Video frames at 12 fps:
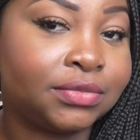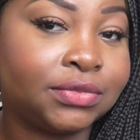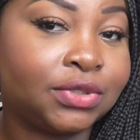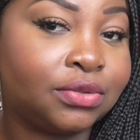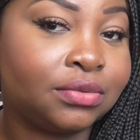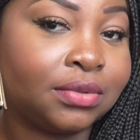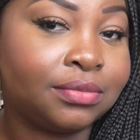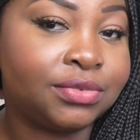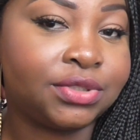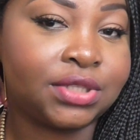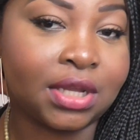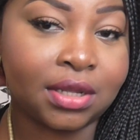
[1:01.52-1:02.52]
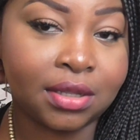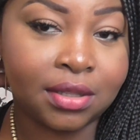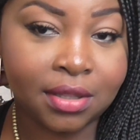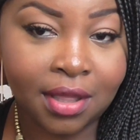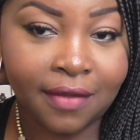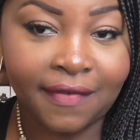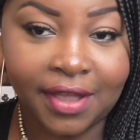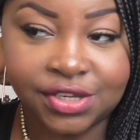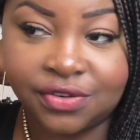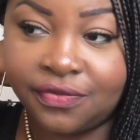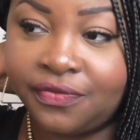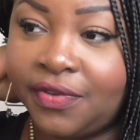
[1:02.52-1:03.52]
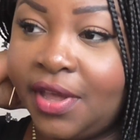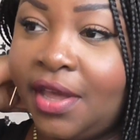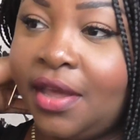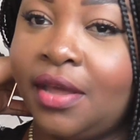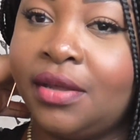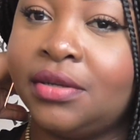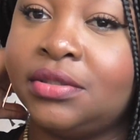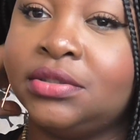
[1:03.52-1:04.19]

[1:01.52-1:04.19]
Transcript: Oh, I'm stuck. Fashion Fair,